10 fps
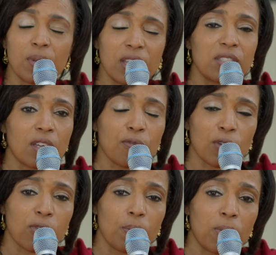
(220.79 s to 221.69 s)
He
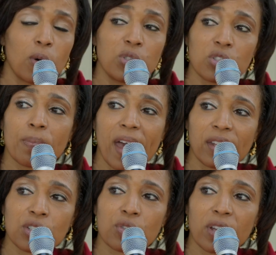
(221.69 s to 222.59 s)
suffered from
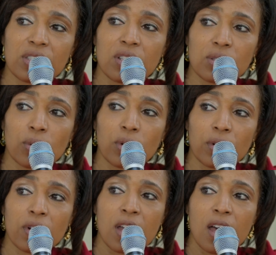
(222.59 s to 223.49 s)
post-traumatic stress disorder